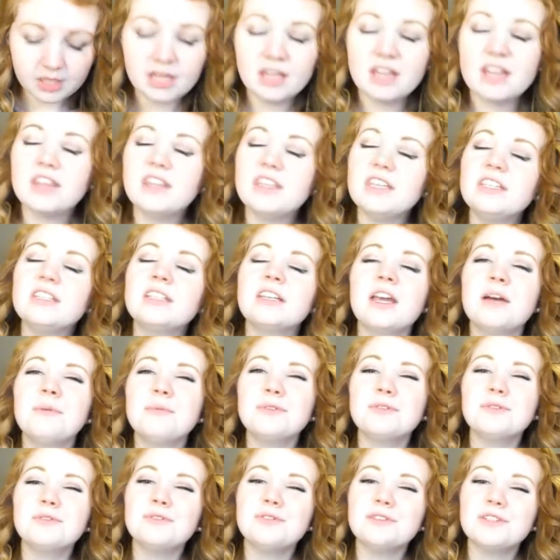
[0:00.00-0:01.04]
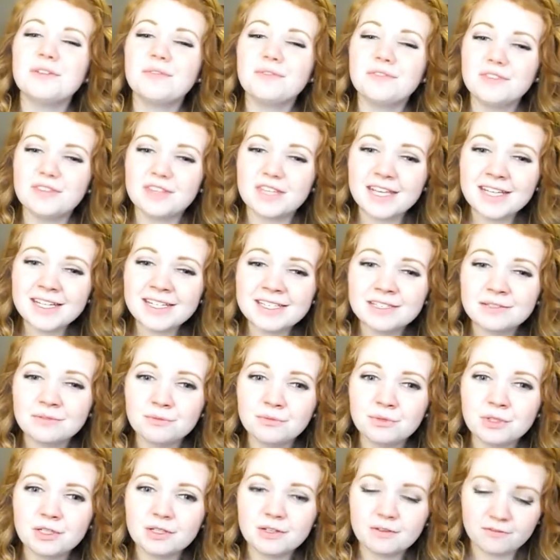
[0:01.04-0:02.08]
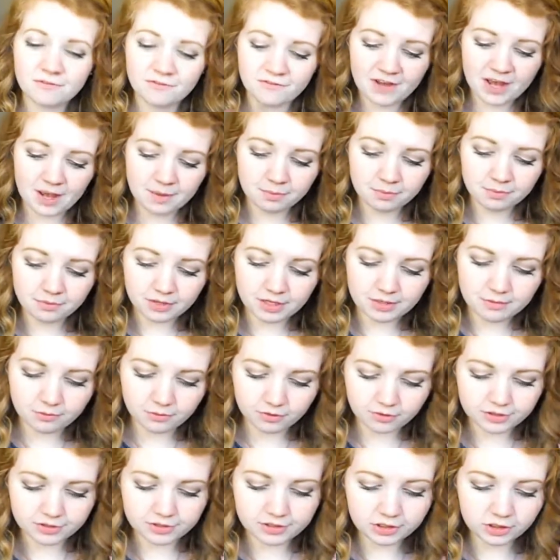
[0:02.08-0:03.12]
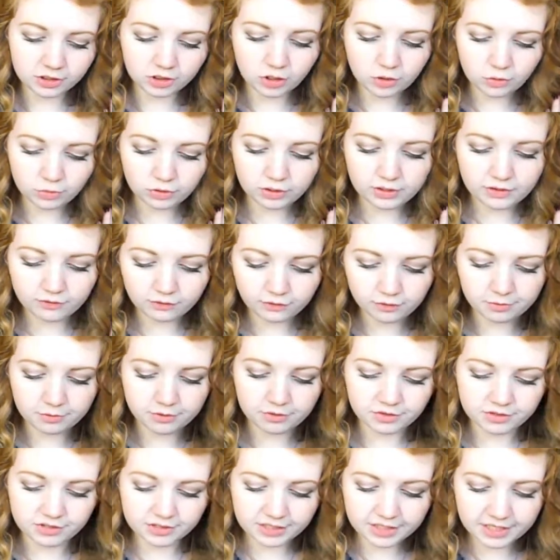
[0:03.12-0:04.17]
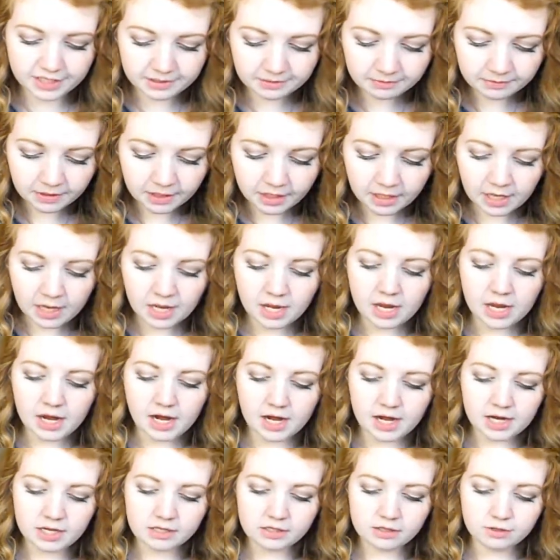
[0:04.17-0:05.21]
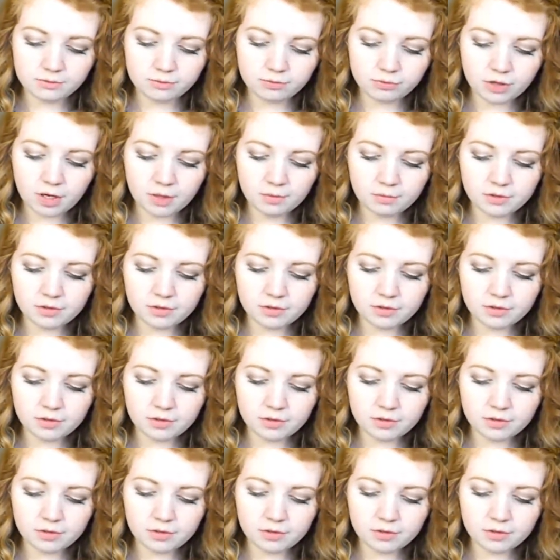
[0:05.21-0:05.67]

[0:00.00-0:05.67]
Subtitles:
The chemicals of this would evaporate more slowly from your skin, and they're probably